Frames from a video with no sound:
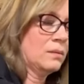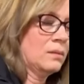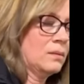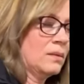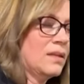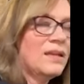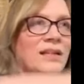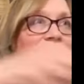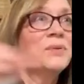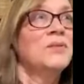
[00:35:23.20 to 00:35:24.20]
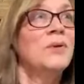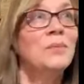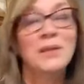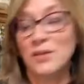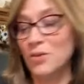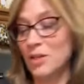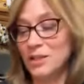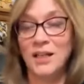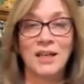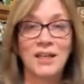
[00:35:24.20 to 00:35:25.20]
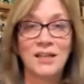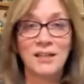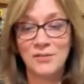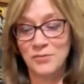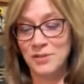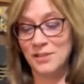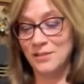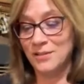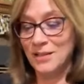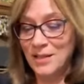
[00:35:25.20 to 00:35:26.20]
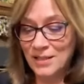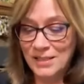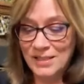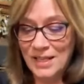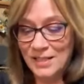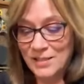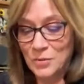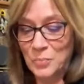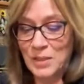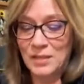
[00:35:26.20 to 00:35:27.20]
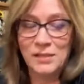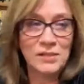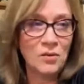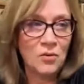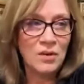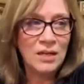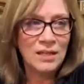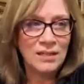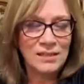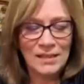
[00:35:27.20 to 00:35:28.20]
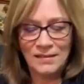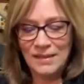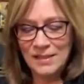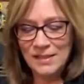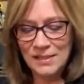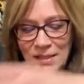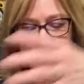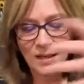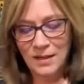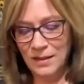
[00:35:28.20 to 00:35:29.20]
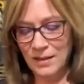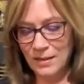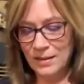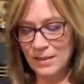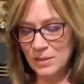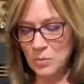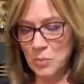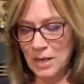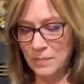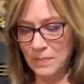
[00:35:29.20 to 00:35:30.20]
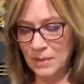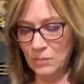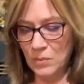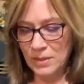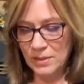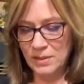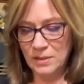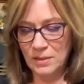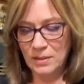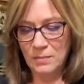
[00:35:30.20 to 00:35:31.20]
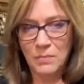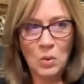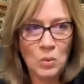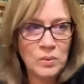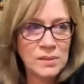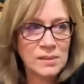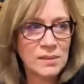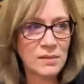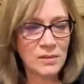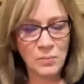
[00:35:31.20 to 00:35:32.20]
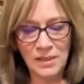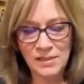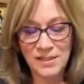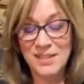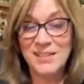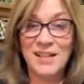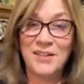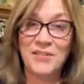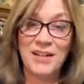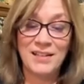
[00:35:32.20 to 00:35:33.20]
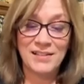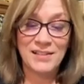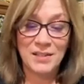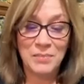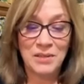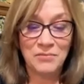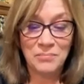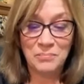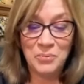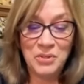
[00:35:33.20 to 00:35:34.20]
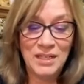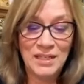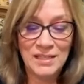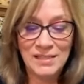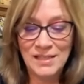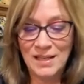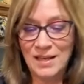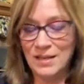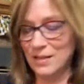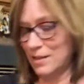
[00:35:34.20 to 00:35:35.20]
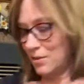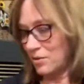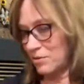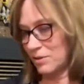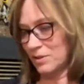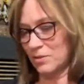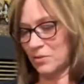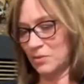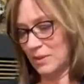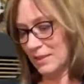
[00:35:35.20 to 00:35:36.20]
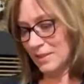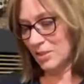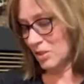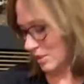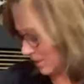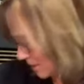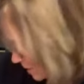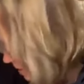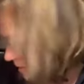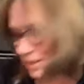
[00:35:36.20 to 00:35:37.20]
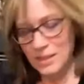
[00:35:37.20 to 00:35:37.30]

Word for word: Because we don't want to be here all night. And I know this will this takes a little bit. So like I said, this this oprive was the most. The rest of the decorating is gonna be pretty easy on here. So let's just,